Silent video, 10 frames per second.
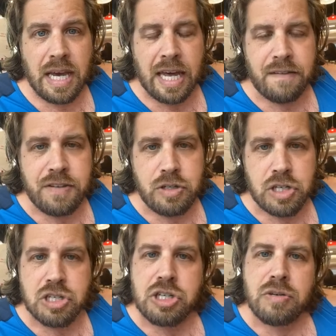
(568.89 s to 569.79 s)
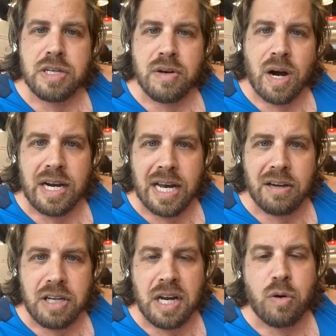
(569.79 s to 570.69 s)
And if you just tuned in right
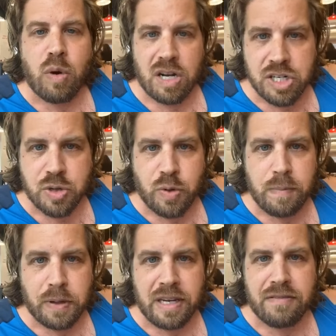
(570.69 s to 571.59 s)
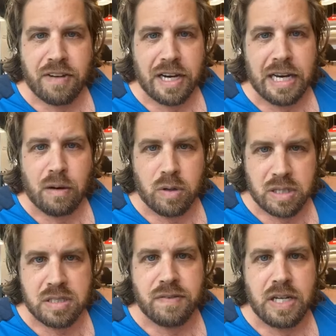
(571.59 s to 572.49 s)
now, you need to watch the replay to find out
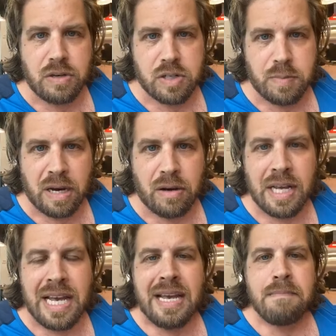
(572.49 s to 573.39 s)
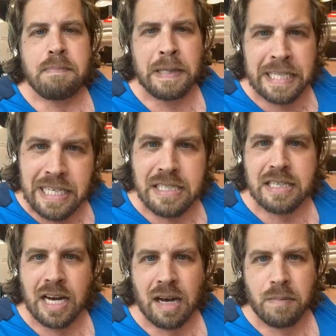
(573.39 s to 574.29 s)
what this video is about. Please
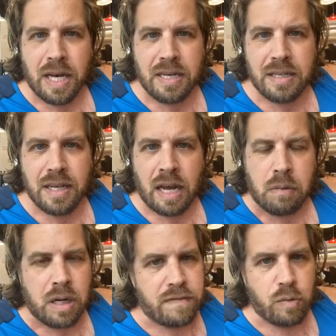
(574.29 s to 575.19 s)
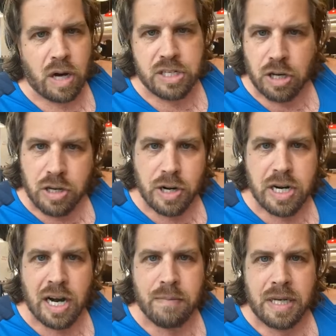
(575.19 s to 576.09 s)
comment. I would love to watch all your
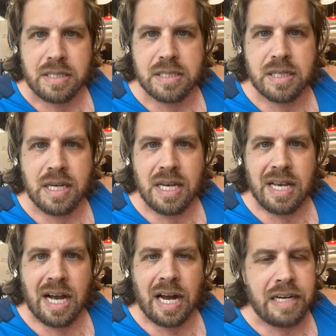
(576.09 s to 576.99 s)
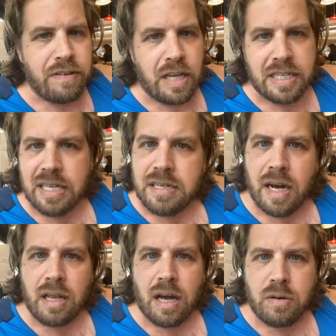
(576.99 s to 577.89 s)
comments. I'd even like to
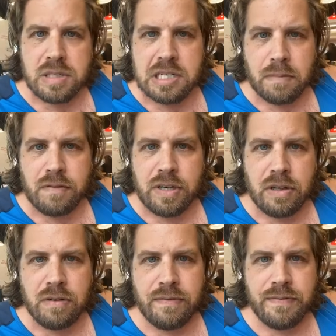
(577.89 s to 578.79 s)
dialogue with some of you.